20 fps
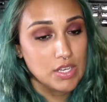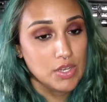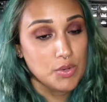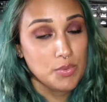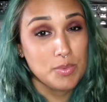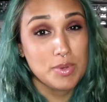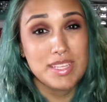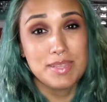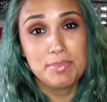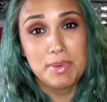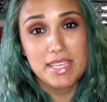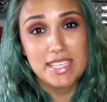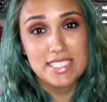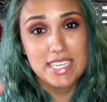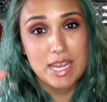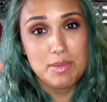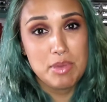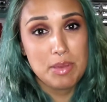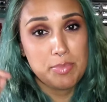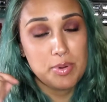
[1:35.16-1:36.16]
well, by the
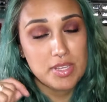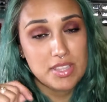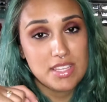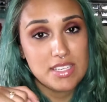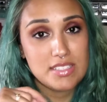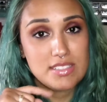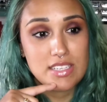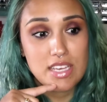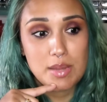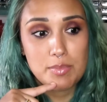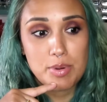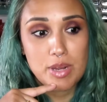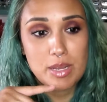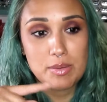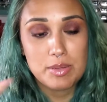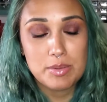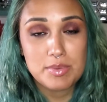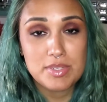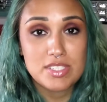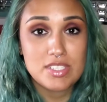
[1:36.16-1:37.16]
time I put this up,
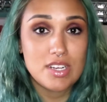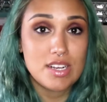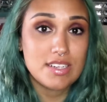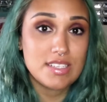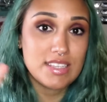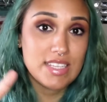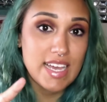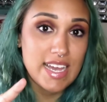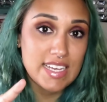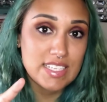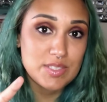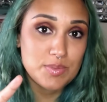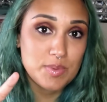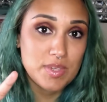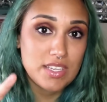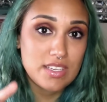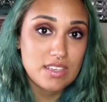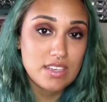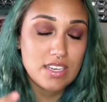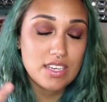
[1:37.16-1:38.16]
probably restocked last
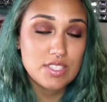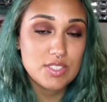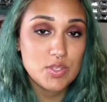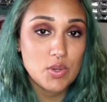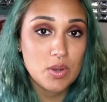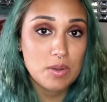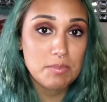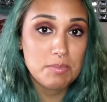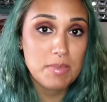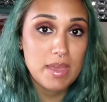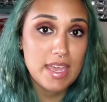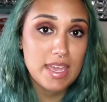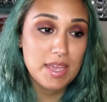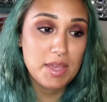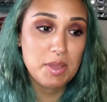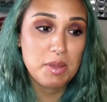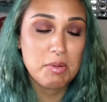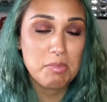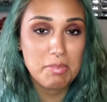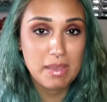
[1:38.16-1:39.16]
week. So it may
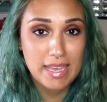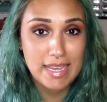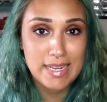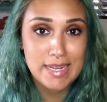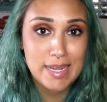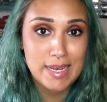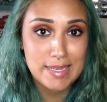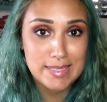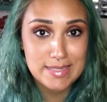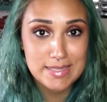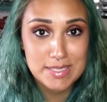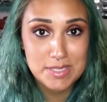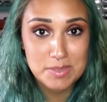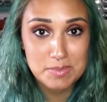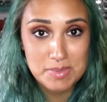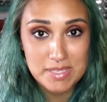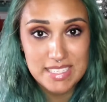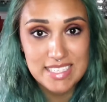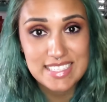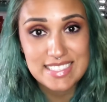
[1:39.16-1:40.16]
or may not still
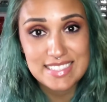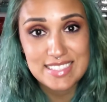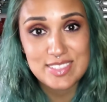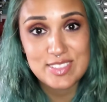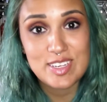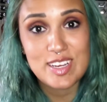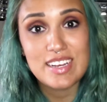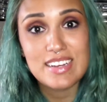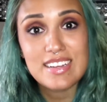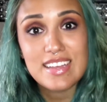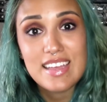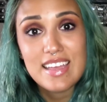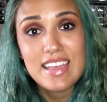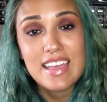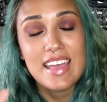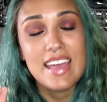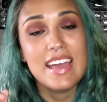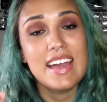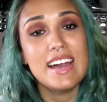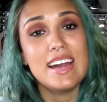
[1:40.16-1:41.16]
be in stock.
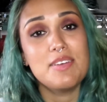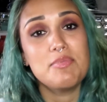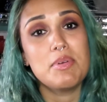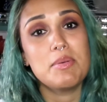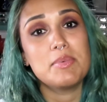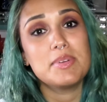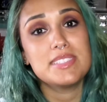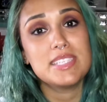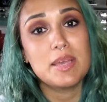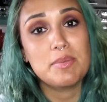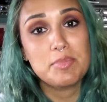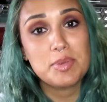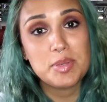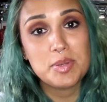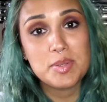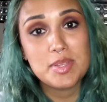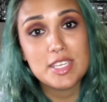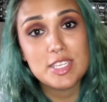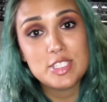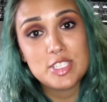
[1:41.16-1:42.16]
Remember, it's at
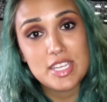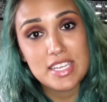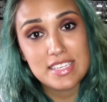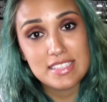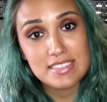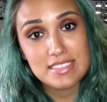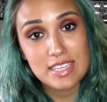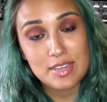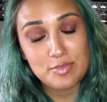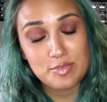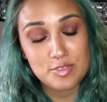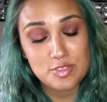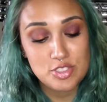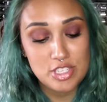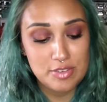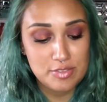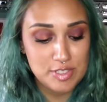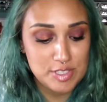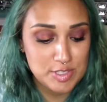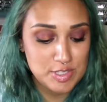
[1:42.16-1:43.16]
Beautylish and
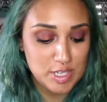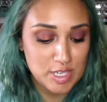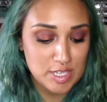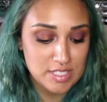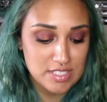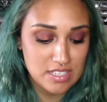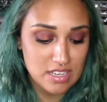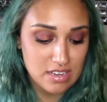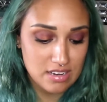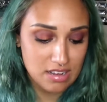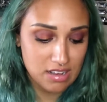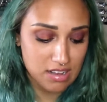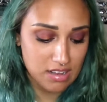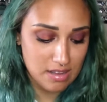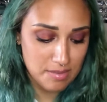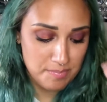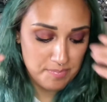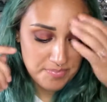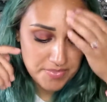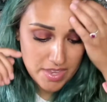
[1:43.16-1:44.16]

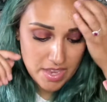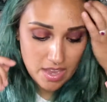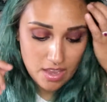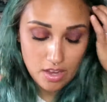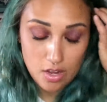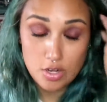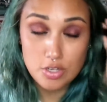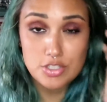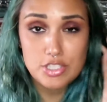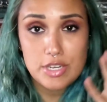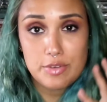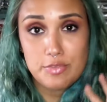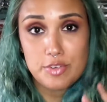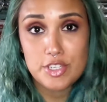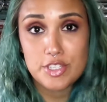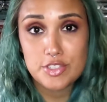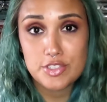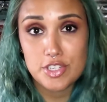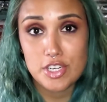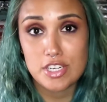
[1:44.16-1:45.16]
JeffreeStar.com or
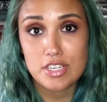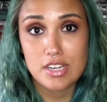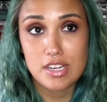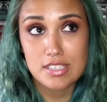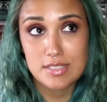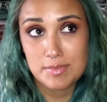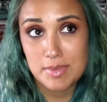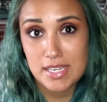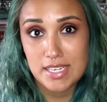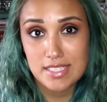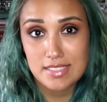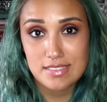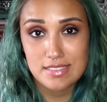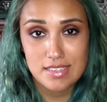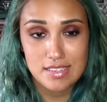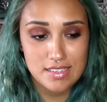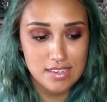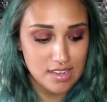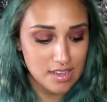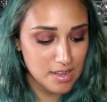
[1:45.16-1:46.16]

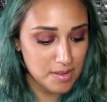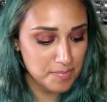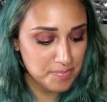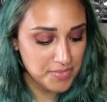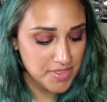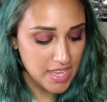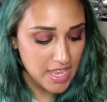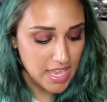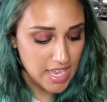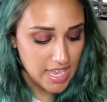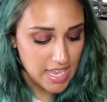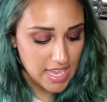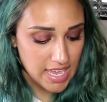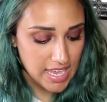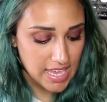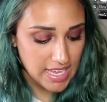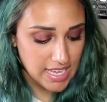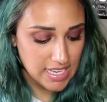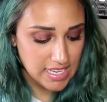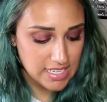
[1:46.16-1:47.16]
JeffreeStarCosmetics.com.
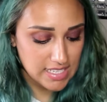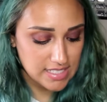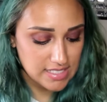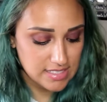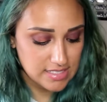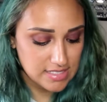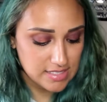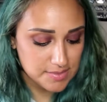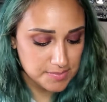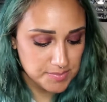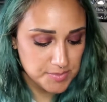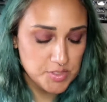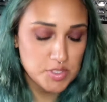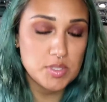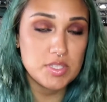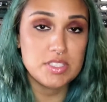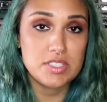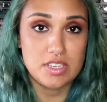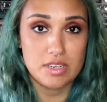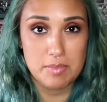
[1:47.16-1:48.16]
And so
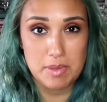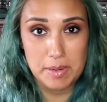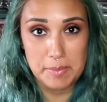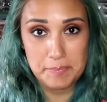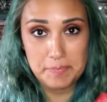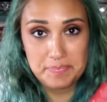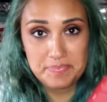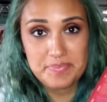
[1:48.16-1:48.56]
let's talk about it.